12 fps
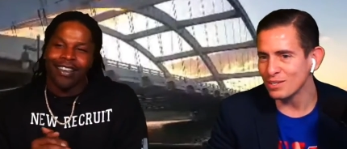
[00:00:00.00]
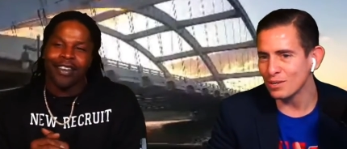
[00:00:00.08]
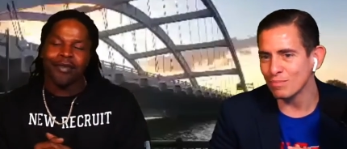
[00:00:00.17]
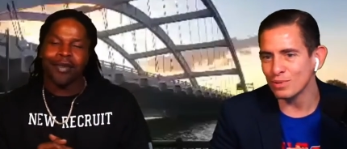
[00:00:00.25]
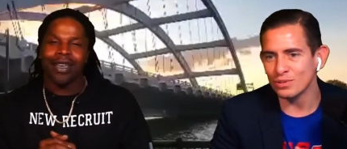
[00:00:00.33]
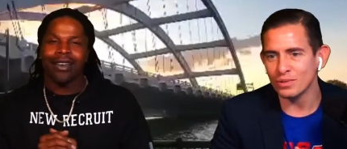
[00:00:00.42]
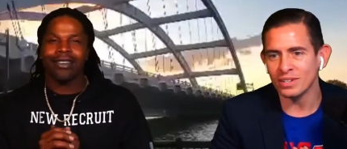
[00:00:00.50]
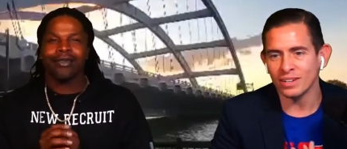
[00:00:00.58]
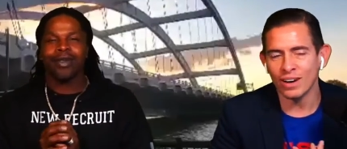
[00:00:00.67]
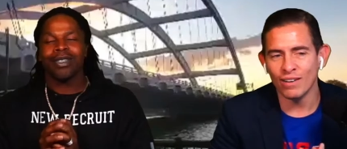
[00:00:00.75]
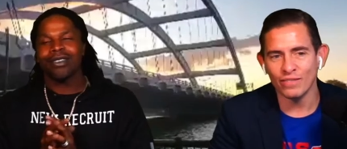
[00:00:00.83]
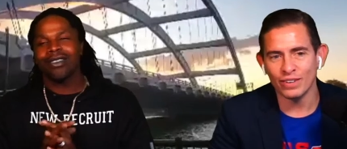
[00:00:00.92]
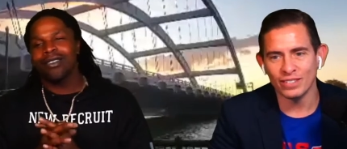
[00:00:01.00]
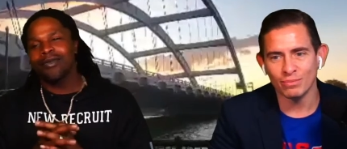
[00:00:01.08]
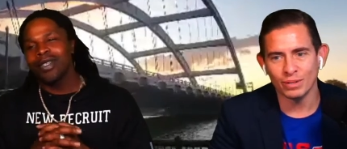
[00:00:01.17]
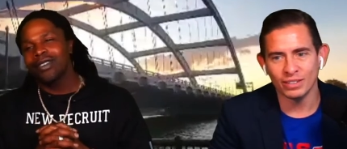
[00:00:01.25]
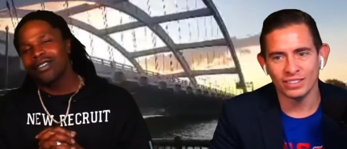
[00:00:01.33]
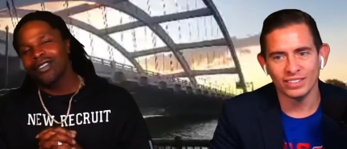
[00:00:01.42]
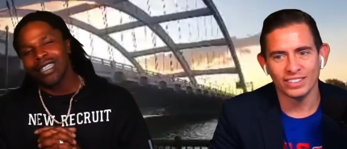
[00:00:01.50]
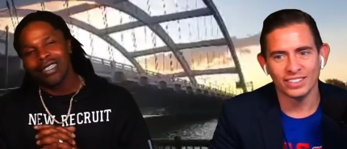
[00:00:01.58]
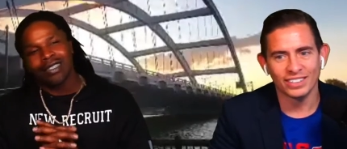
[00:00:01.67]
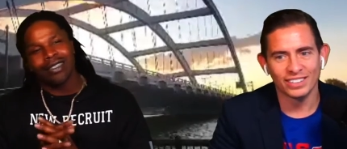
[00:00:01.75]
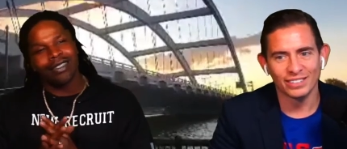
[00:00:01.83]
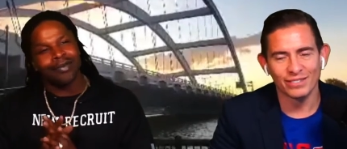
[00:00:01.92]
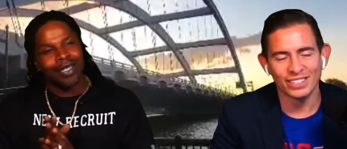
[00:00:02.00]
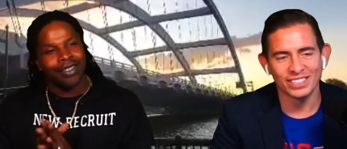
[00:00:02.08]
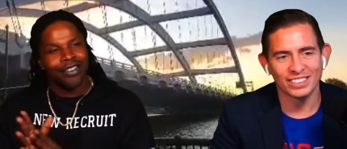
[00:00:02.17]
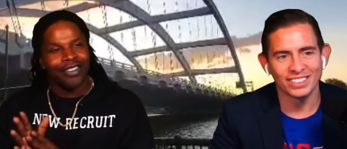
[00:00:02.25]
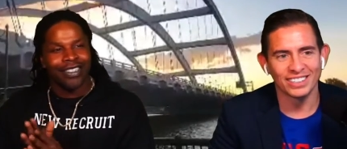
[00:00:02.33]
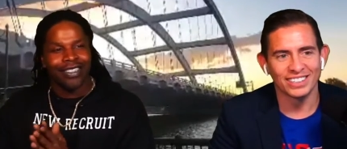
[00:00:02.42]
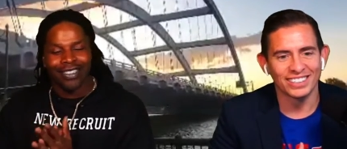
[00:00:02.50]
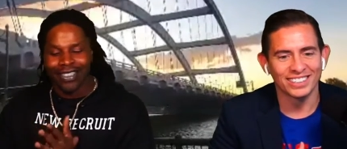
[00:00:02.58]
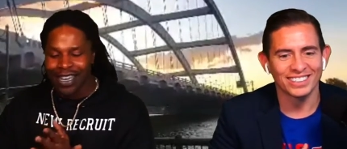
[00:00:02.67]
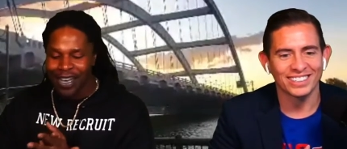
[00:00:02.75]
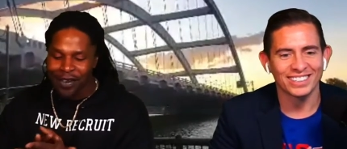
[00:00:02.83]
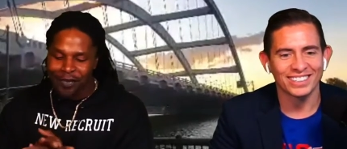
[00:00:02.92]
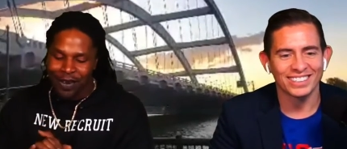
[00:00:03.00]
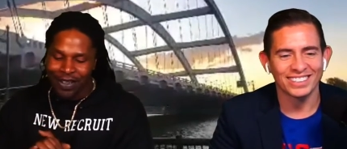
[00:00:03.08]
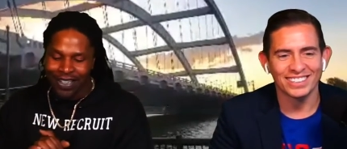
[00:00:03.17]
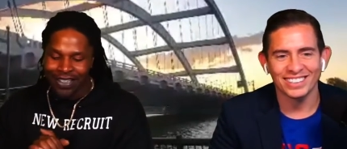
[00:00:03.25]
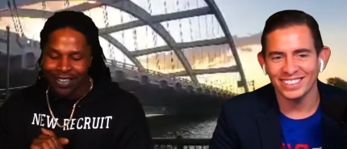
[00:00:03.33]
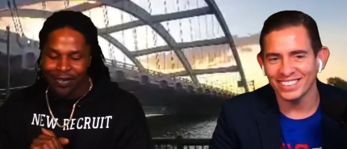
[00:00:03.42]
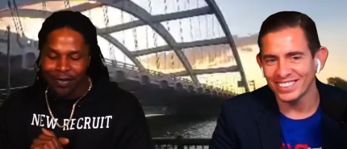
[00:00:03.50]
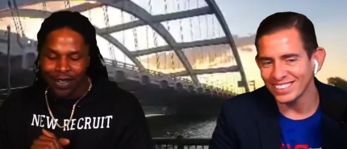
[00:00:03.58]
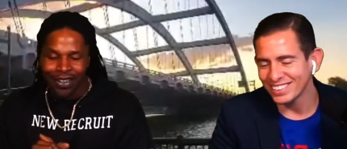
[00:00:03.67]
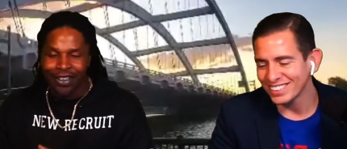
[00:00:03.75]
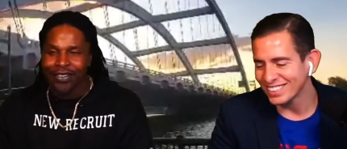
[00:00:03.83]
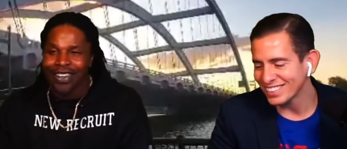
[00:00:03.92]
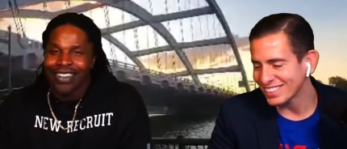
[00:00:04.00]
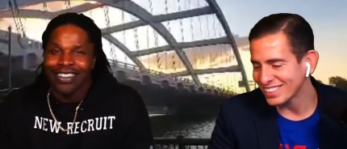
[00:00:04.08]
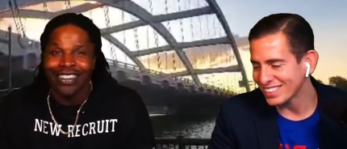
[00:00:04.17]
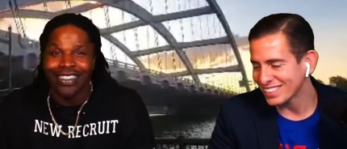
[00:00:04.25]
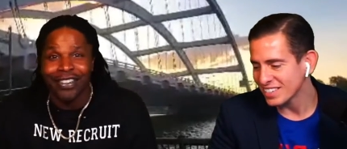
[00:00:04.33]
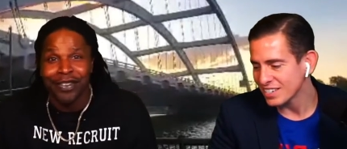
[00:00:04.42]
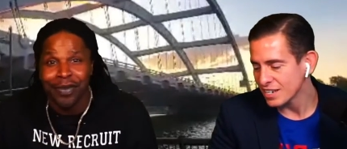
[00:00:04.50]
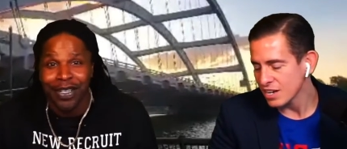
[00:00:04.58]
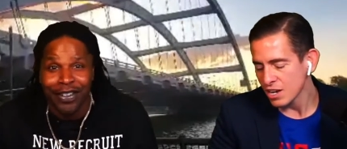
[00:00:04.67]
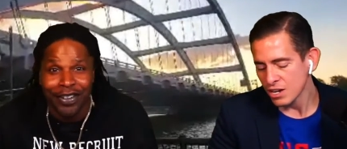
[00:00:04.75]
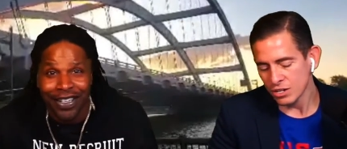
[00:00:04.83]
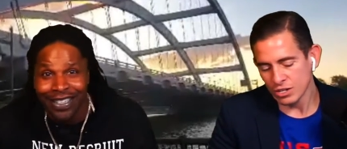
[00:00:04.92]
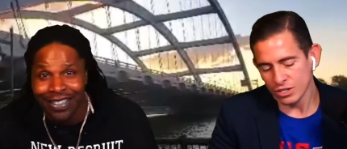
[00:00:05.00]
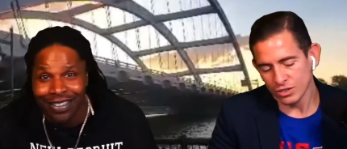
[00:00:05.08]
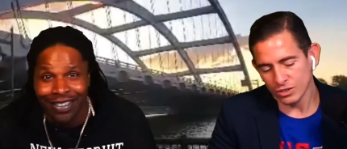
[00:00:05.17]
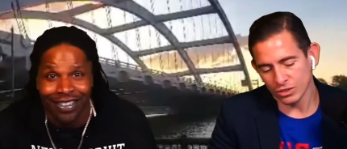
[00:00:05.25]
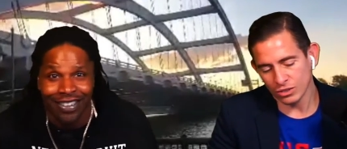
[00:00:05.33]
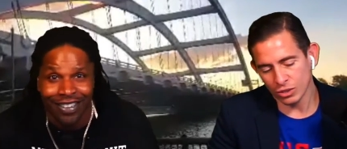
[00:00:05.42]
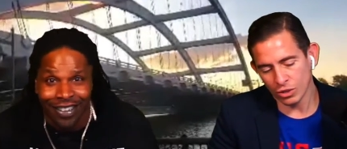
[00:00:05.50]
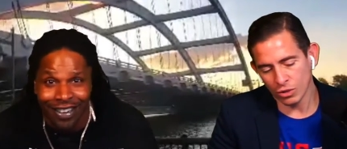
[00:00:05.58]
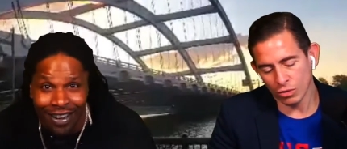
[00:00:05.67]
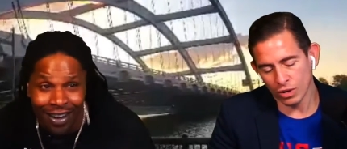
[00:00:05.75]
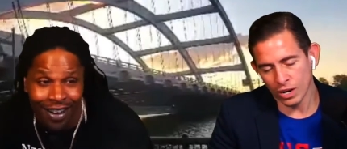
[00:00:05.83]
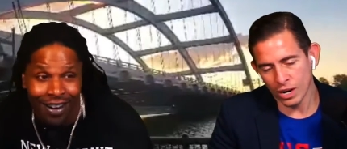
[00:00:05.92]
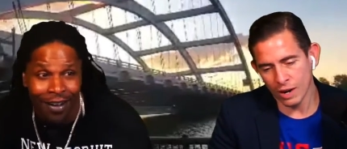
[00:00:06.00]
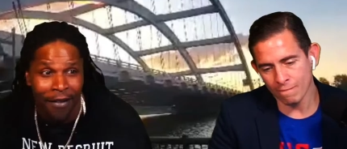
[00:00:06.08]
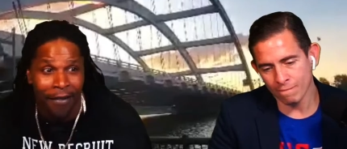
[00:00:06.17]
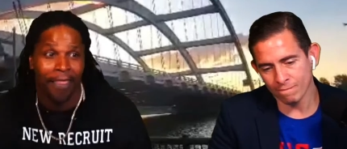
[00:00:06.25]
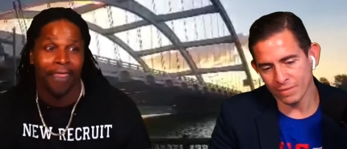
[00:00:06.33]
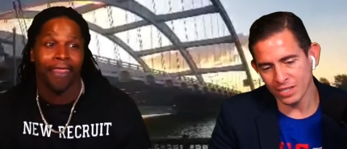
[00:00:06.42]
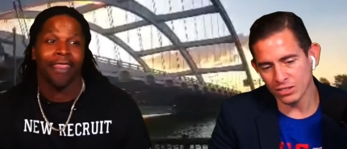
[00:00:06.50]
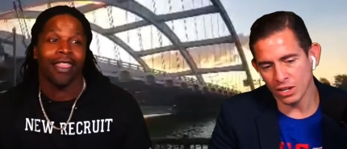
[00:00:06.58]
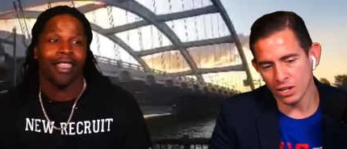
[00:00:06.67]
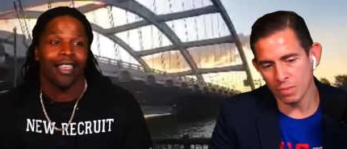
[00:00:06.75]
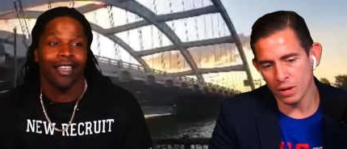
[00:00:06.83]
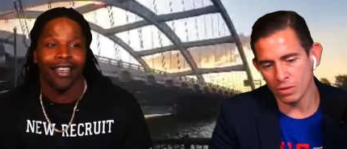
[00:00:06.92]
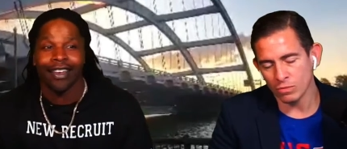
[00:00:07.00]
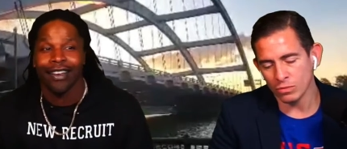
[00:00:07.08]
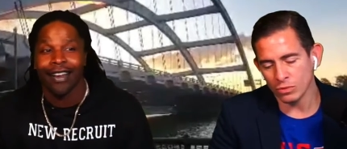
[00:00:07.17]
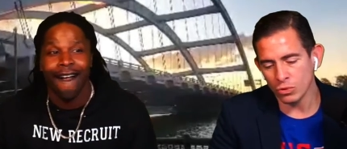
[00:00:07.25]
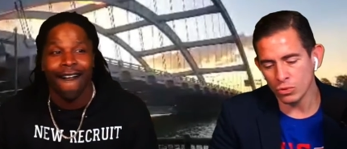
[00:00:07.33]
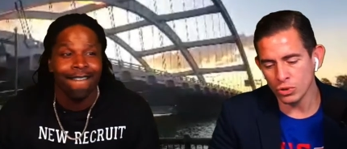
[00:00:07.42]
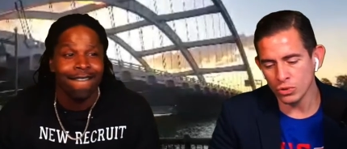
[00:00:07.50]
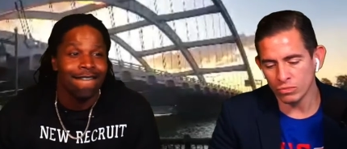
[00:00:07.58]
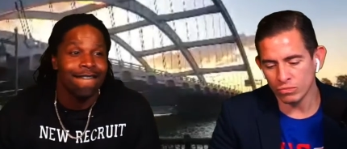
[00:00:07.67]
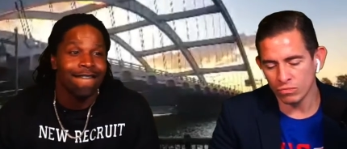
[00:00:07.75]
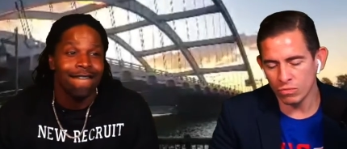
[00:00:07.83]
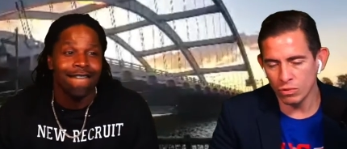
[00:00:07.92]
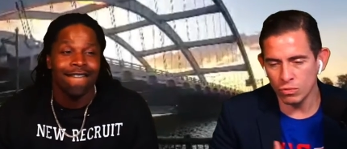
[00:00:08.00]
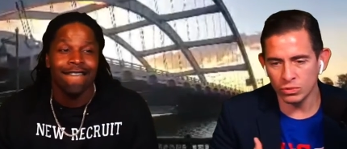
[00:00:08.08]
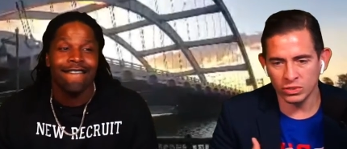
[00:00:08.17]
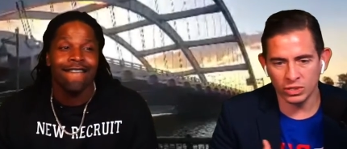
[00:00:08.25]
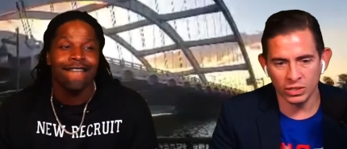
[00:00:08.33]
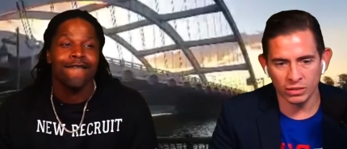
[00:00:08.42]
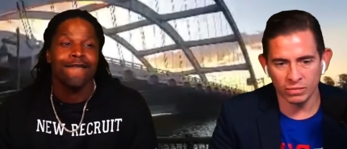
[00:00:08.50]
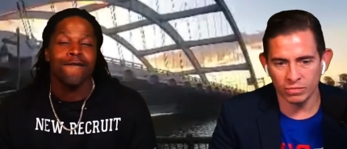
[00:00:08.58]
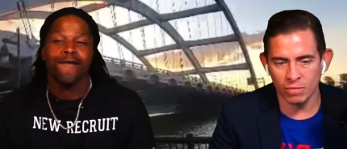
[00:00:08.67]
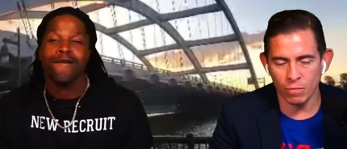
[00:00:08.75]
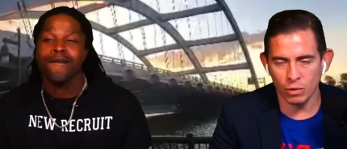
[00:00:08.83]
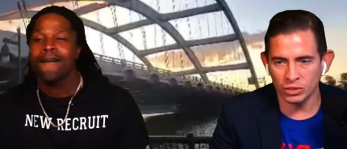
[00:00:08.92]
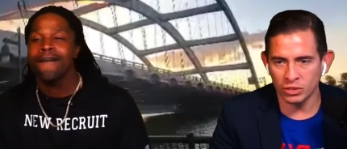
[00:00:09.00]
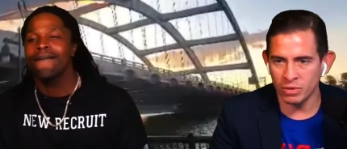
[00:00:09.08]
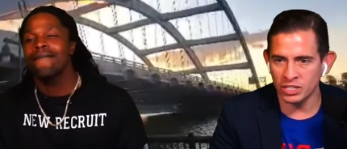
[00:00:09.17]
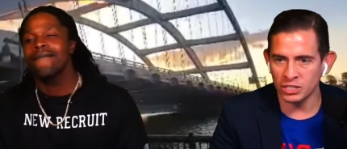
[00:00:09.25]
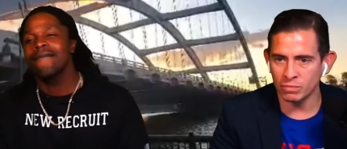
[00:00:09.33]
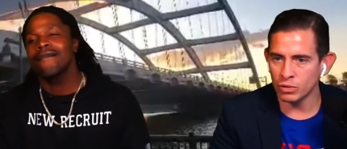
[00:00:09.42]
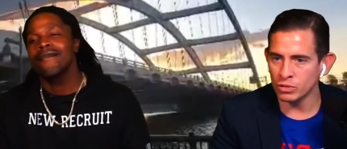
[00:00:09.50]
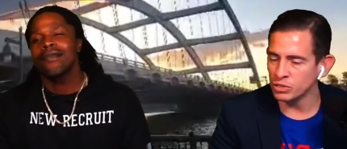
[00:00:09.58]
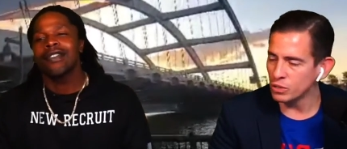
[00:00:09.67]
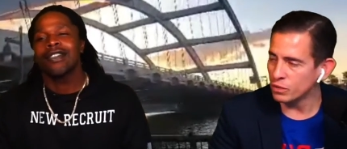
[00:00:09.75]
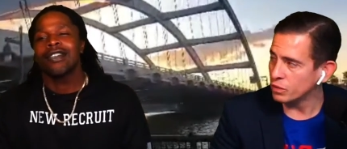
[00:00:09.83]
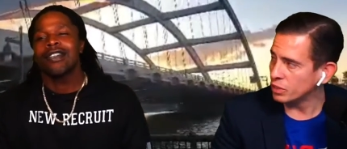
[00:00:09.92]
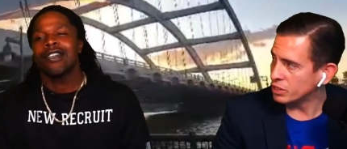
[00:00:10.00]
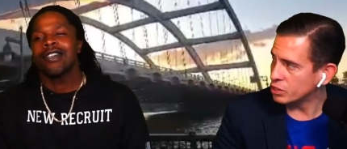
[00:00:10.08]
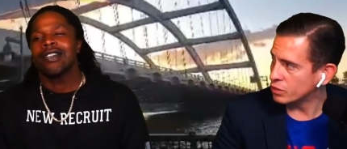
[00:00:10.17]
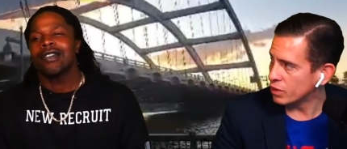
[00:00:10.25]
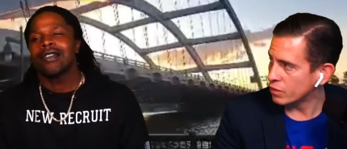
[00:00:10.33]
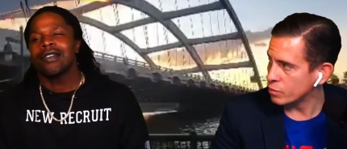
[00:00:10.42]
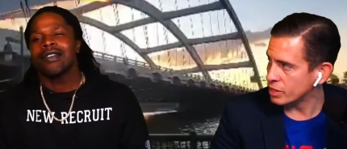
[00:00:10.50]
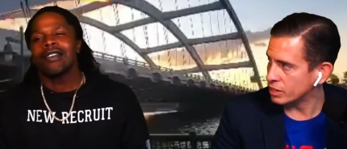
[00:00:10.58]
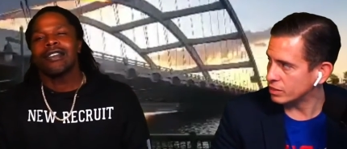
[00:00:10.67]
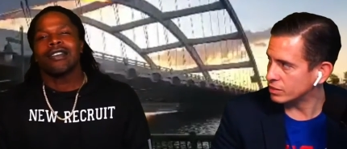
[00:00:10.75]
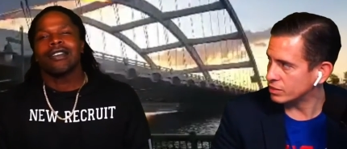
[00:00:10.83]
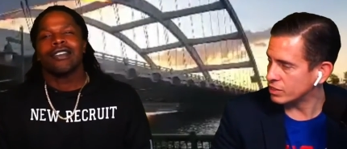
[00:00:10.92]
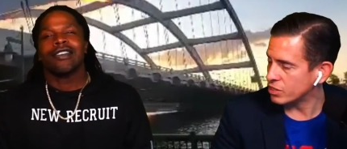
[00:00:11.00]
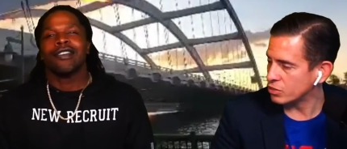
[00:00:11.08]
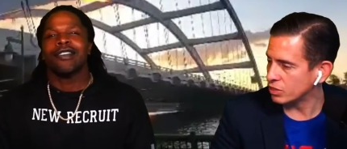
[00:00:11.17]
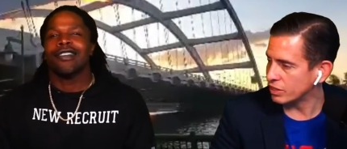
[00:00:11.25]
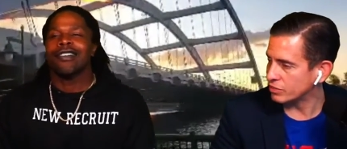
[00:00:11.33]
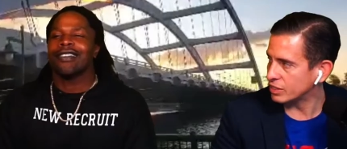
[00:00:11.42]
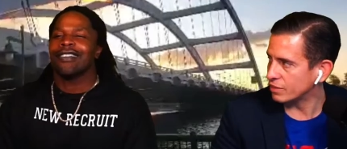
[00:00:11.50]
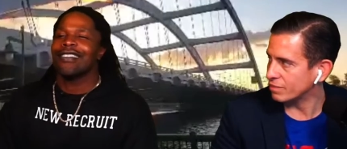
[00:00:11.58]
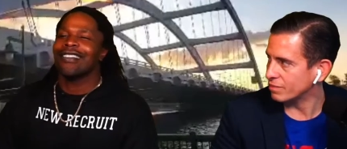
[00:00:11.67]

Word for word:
Speaker 1: Yeah, man. It's been, a crazy. It's been a crazy time period in America right now. It's been crazy. So
Speaker 2: um, let's talk about who do you who's the the most amazing person you feel like you've ever met in your lifetime.